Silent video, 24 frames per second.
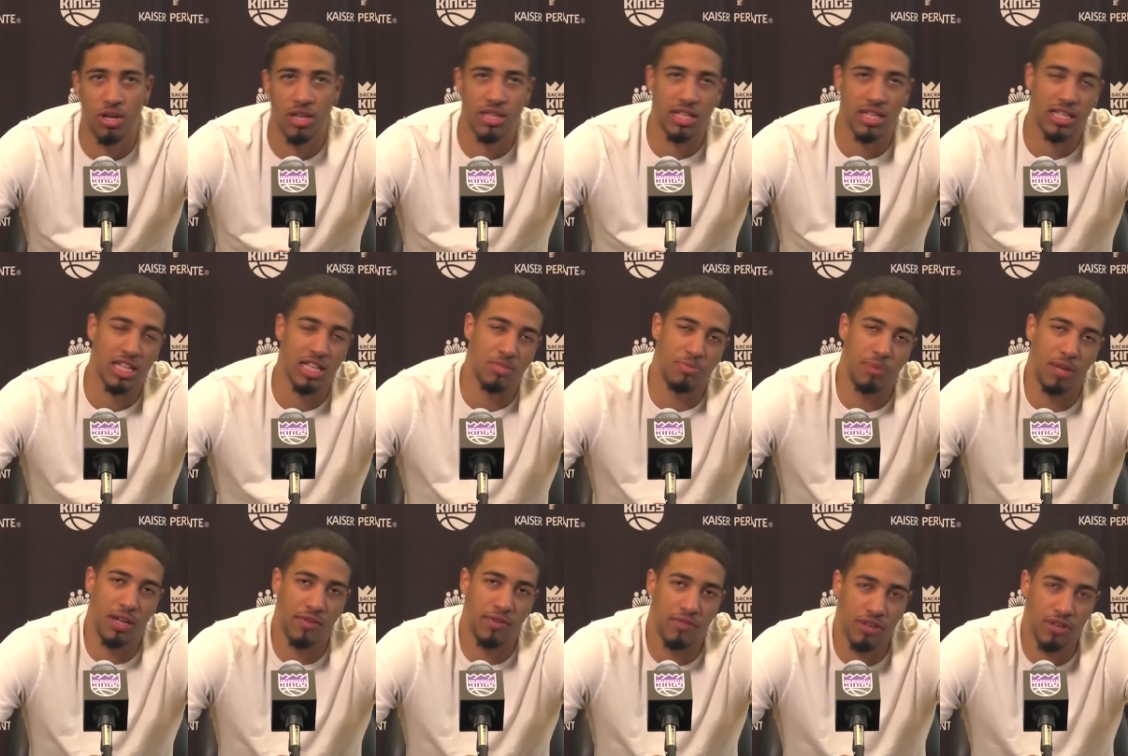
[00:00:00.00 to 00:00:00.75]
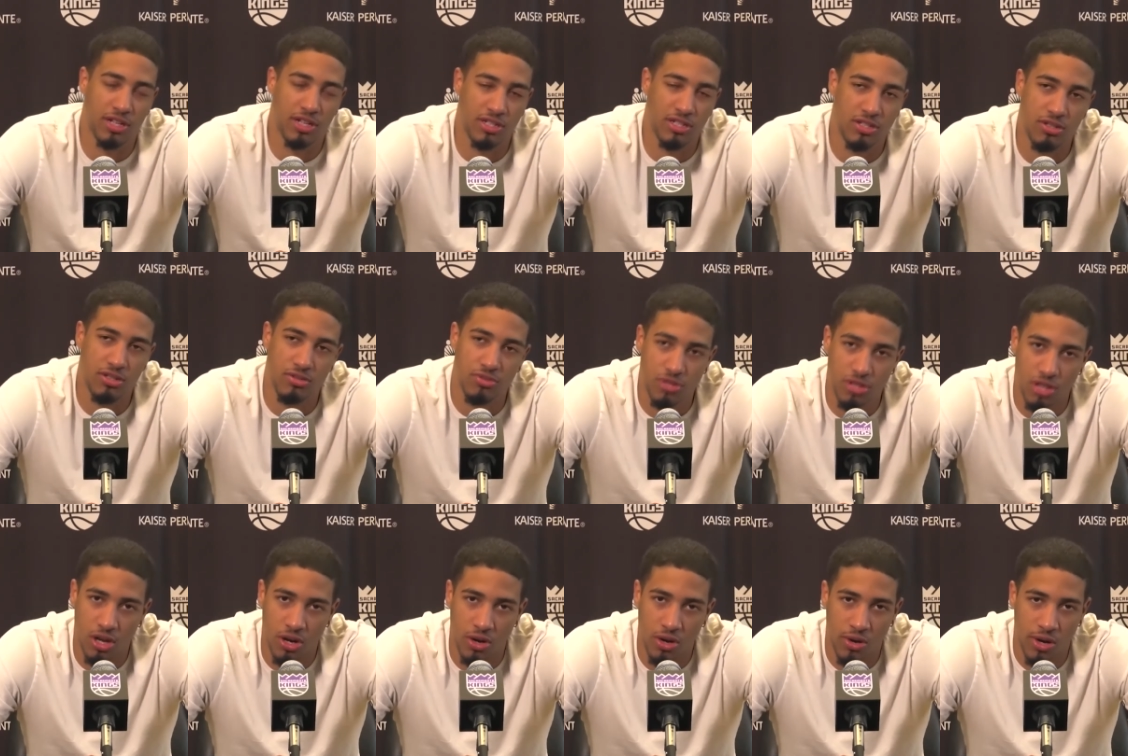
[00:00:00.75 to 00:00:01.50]
I think that's big for us too.
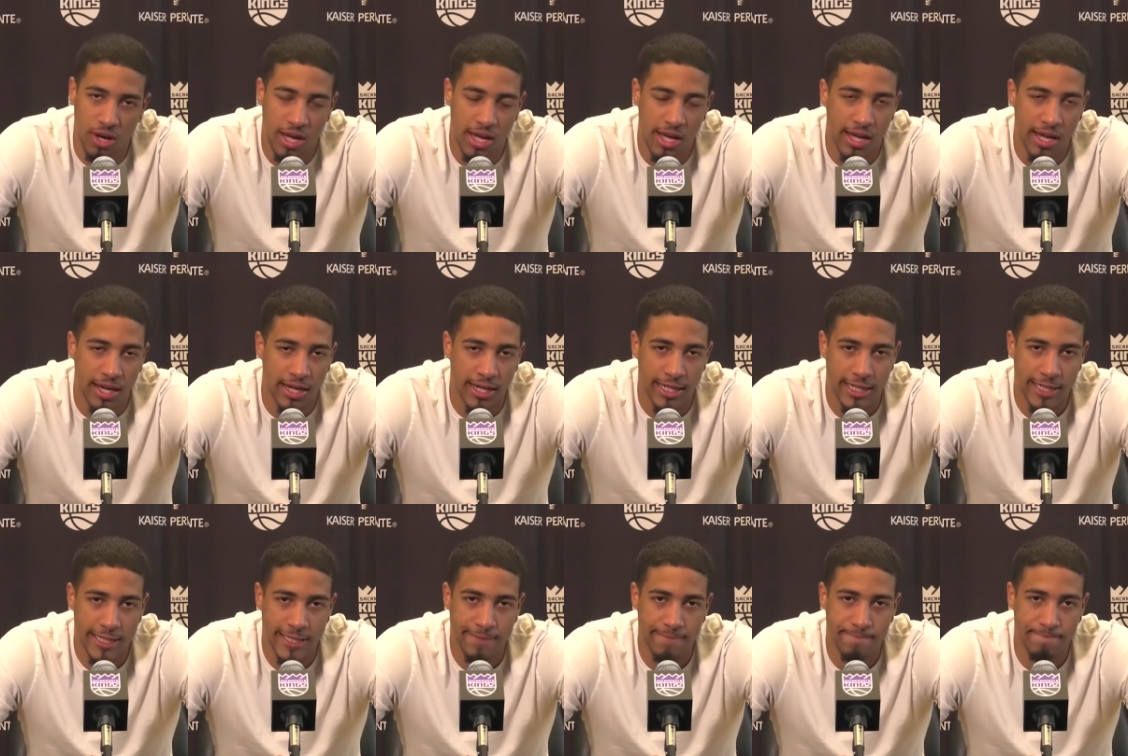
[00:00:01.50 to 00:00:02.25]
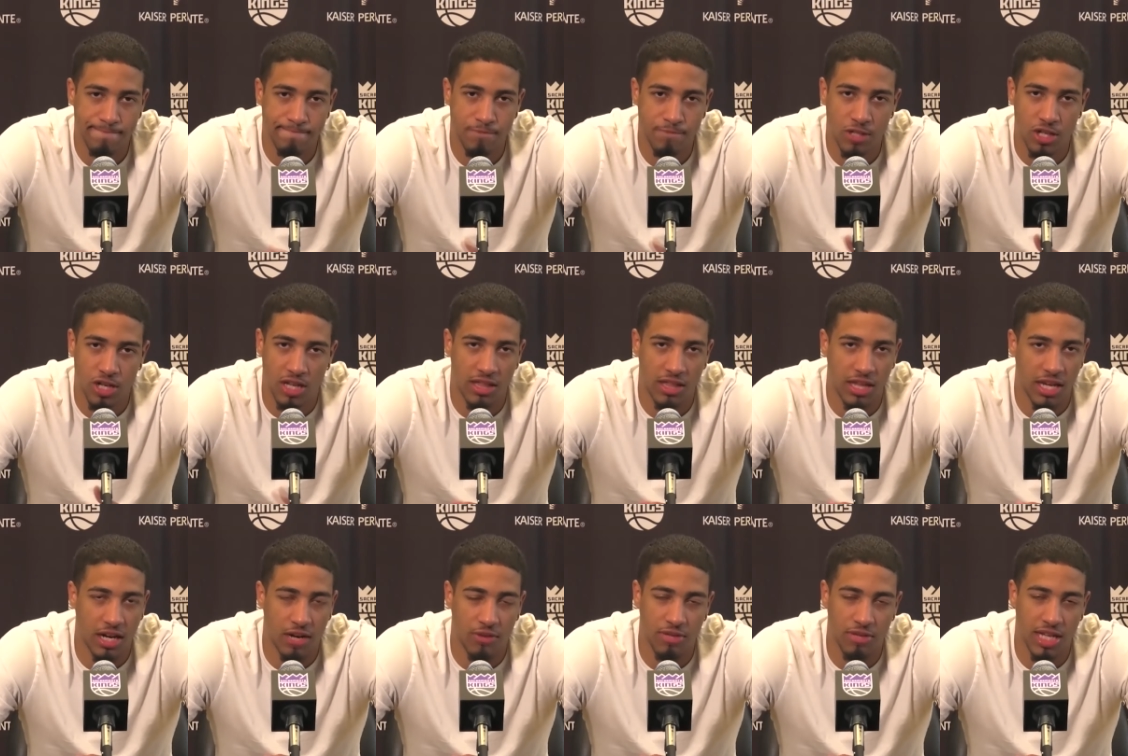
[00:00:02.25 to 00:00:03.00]
So um, you know, I
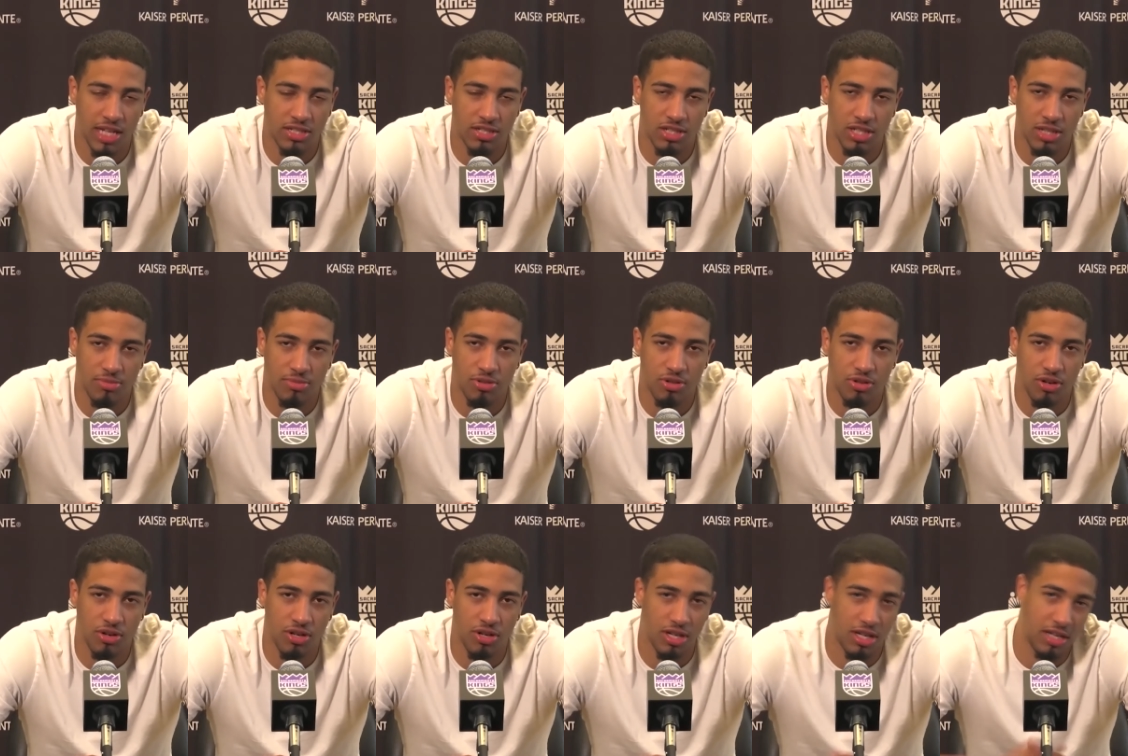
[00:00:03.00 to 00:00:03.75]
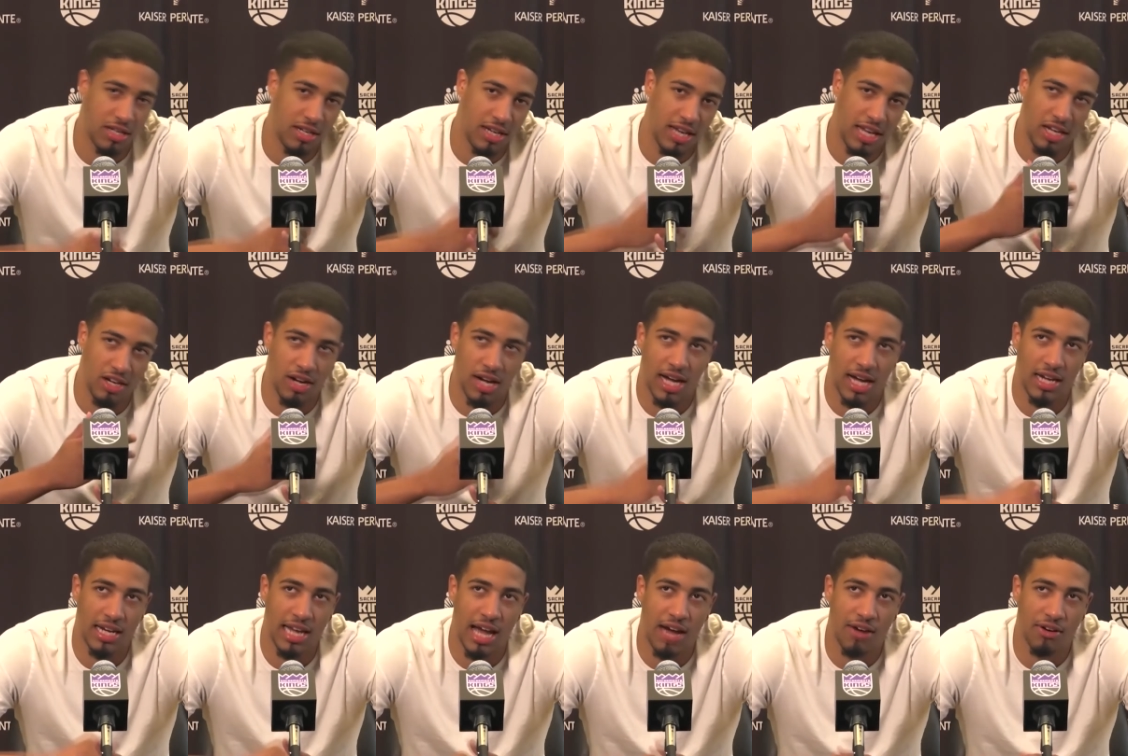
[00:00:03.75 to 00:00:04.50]
think our relationship's growing, and you
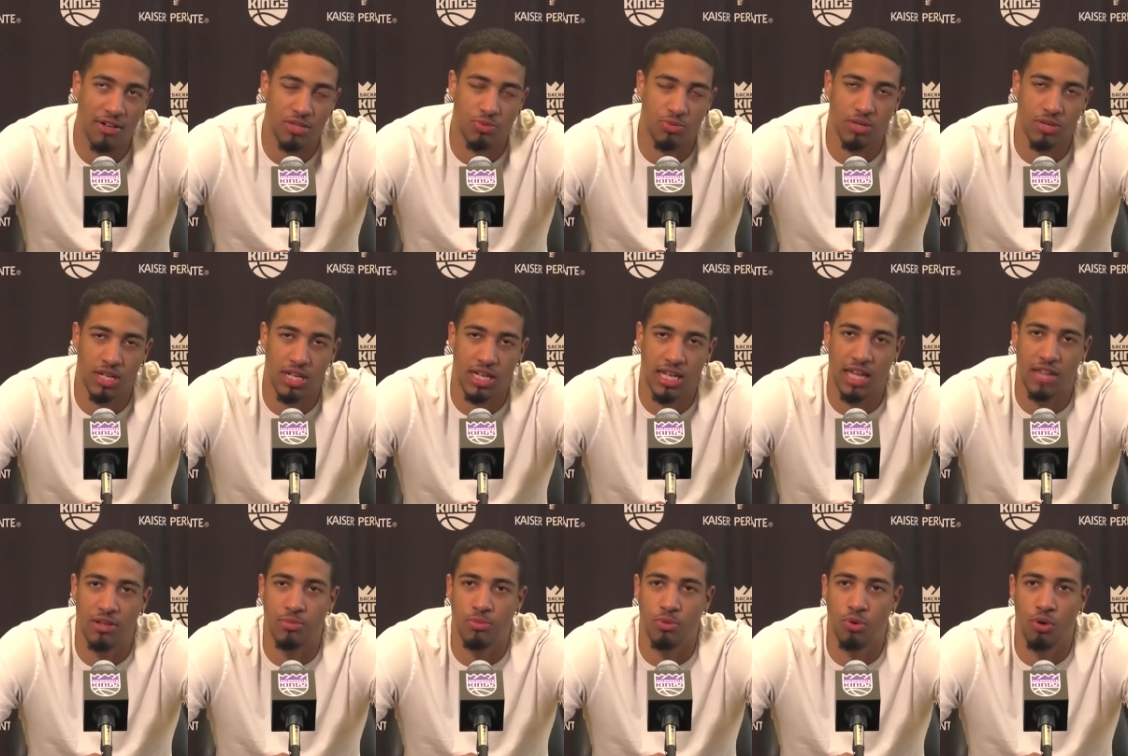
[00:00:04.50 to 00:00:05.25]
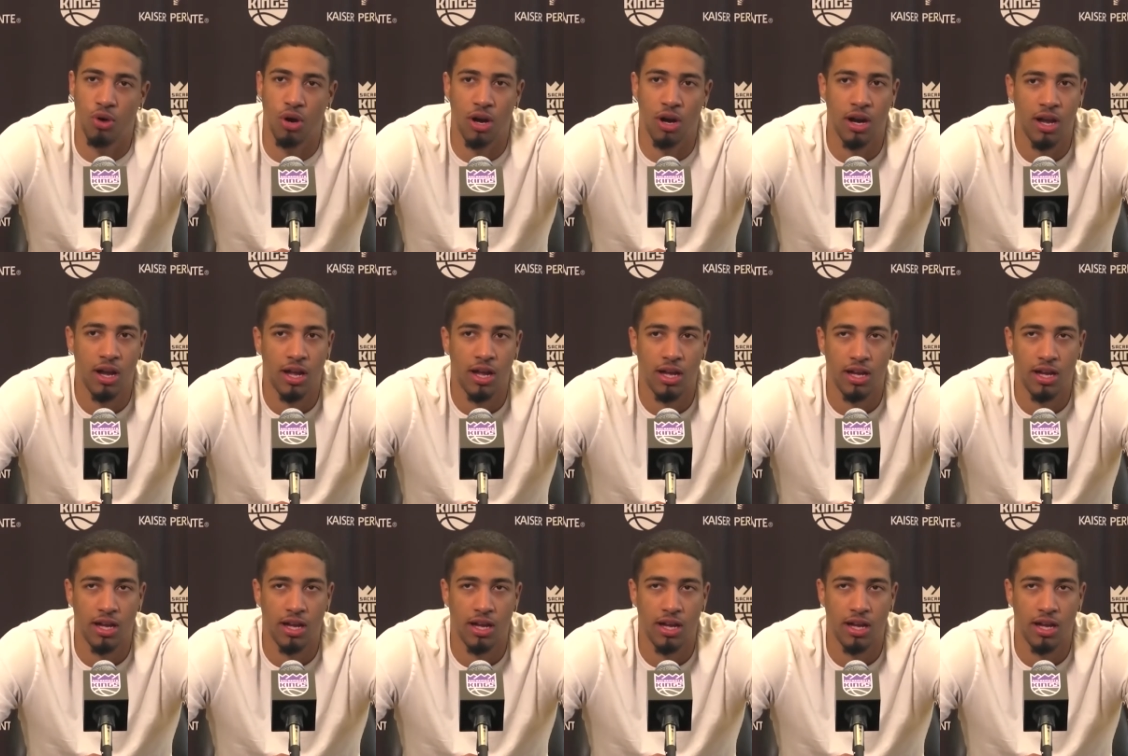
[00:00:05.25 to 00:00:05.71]
know now as we're together more,